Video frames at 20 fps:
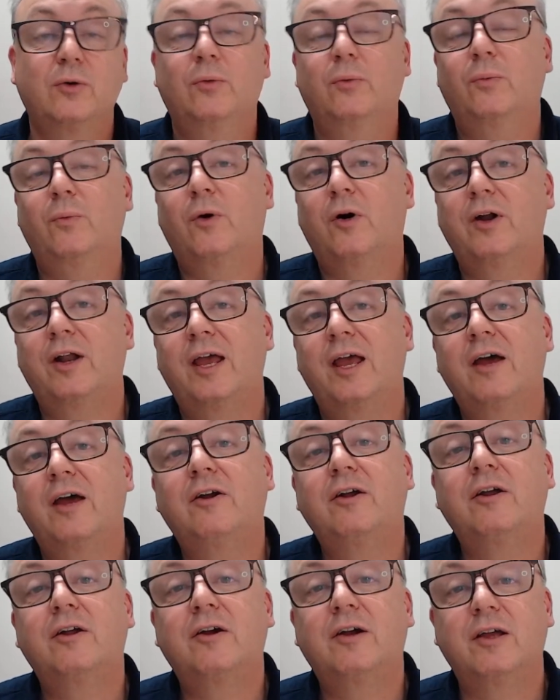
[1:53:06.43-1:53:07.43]
One
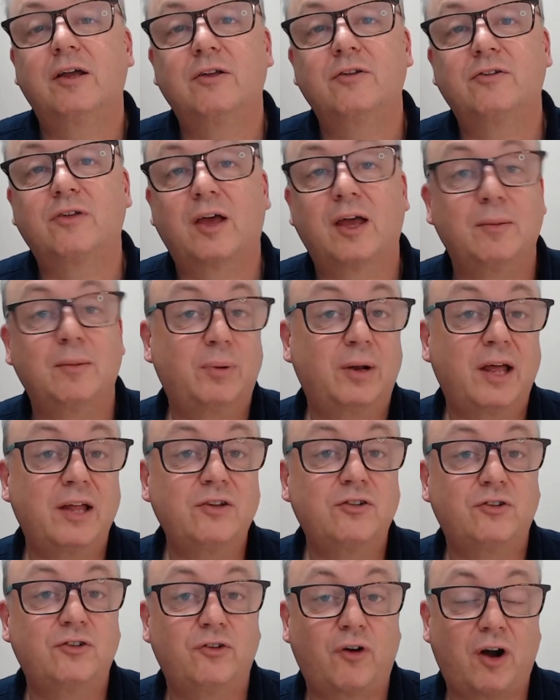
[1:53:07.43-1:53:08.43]
area is a
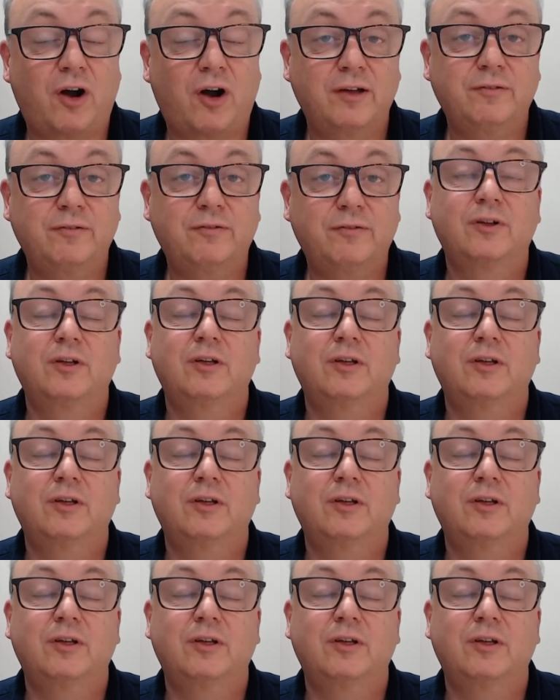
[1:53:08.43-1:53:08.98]
pledge drive.